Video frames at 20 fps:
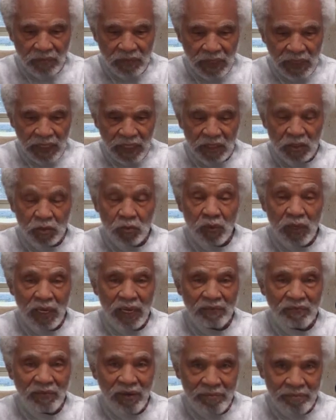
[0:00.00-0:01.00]
It's why
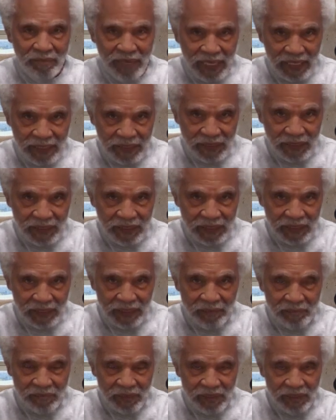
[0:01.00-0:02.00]
if I managed to get
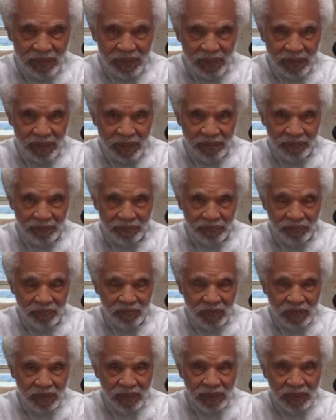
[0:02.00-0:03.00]
something done,
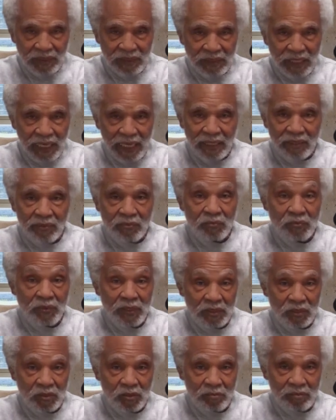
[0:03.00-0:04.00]
I didn't
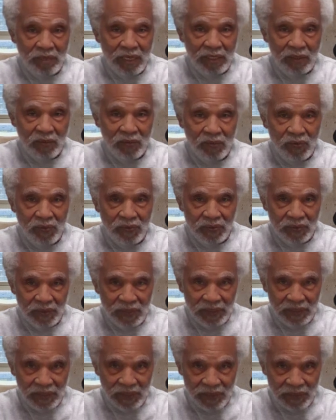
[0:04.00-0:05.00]
rest on my laurels,
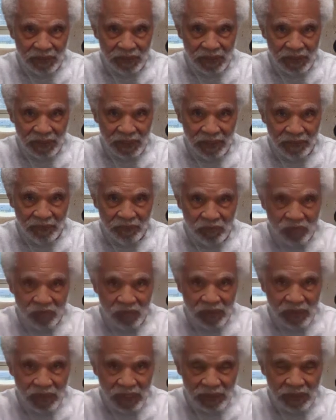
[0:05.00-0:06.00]
as they say,
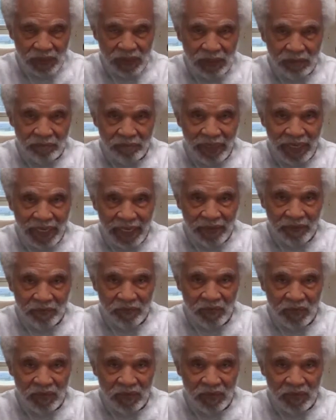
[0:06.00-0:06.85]
and sit back.